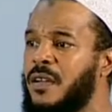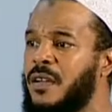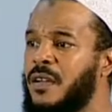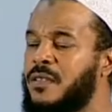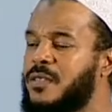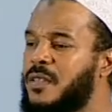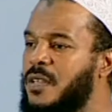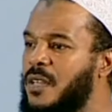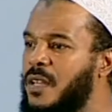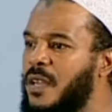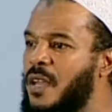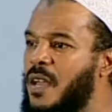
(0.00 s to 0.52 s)

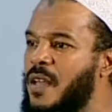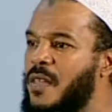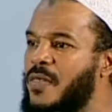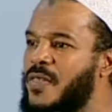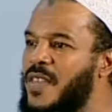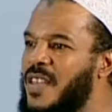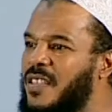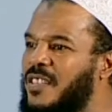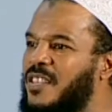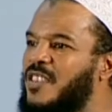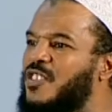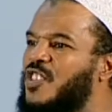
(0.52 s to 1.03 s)
See,
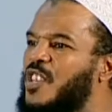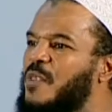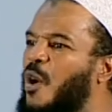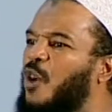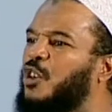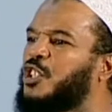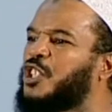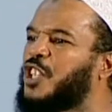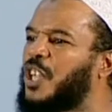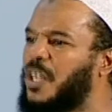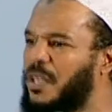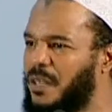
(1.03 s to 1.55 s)
this is
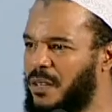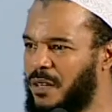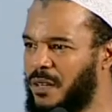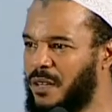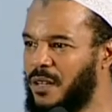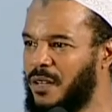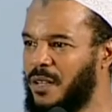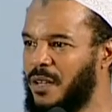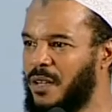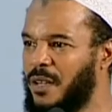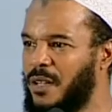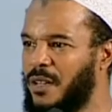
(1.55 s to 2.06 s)
emotion.
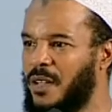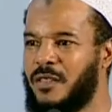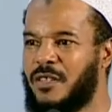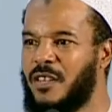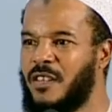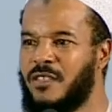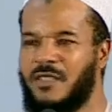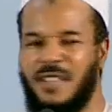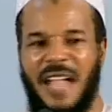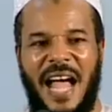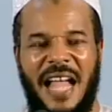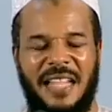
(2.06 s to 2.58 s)
This
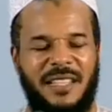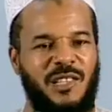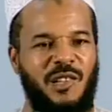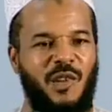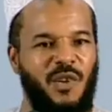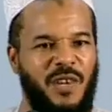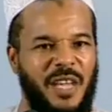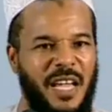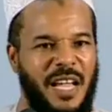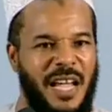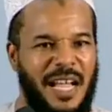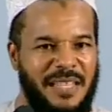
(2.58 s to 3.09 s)
is not
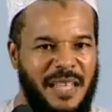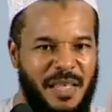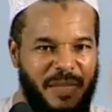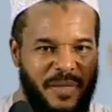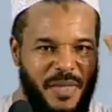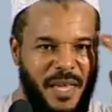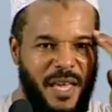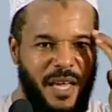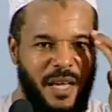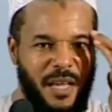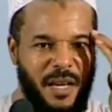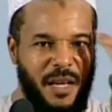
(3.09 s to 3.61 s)
looking at a
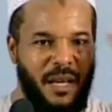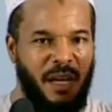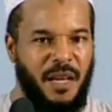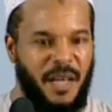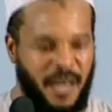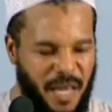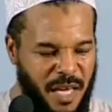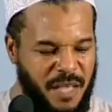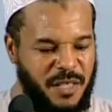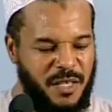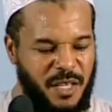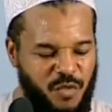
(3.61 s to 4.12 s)
thing,
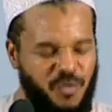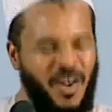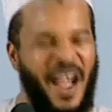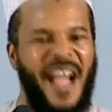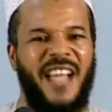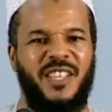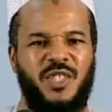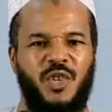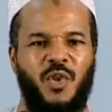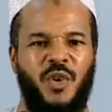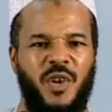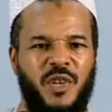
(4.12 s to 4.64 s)
is it
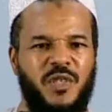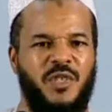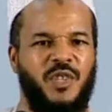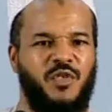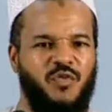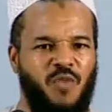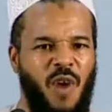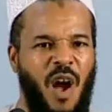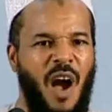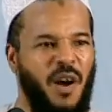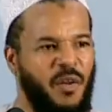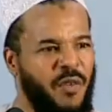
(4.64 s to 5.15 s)
right or is it
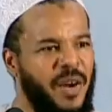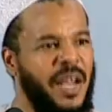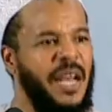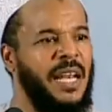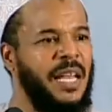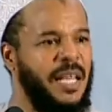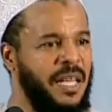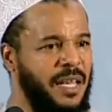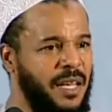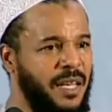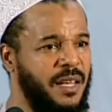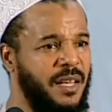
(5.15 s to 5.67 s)
wrong,
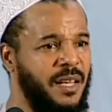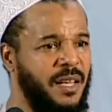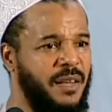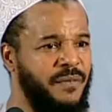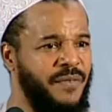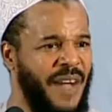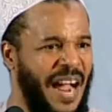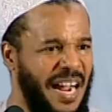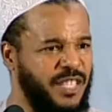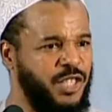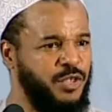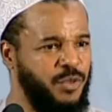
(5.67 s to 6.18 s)
really,
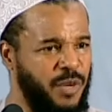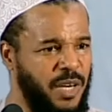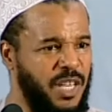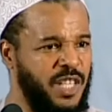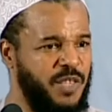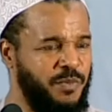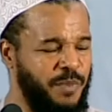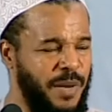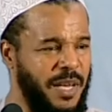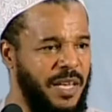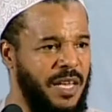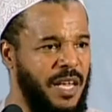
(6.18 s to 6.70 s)
factually
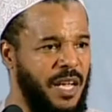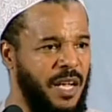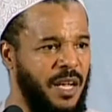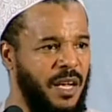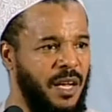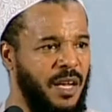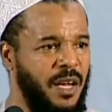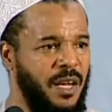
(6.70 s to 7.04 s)
speaking.